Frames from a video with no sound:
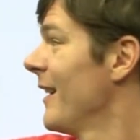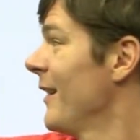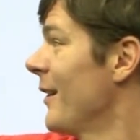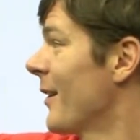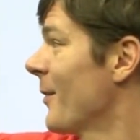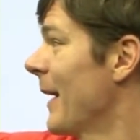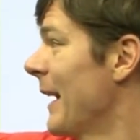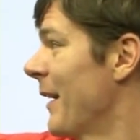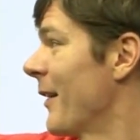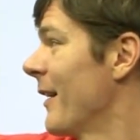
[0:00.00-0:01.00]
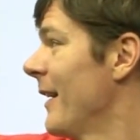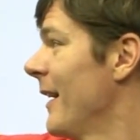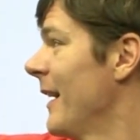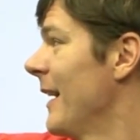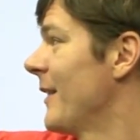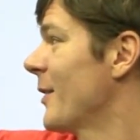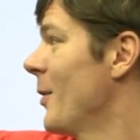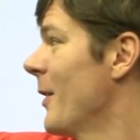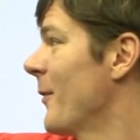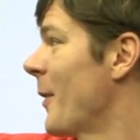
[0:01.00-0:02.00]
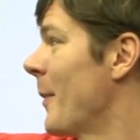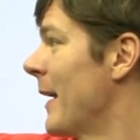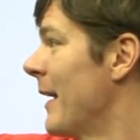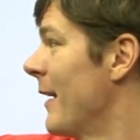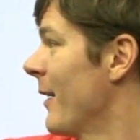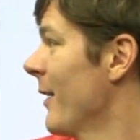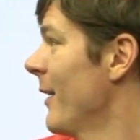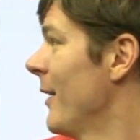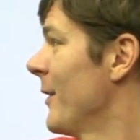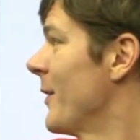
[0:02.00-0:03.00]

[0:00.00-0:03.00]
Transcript: Look right here. It's going from here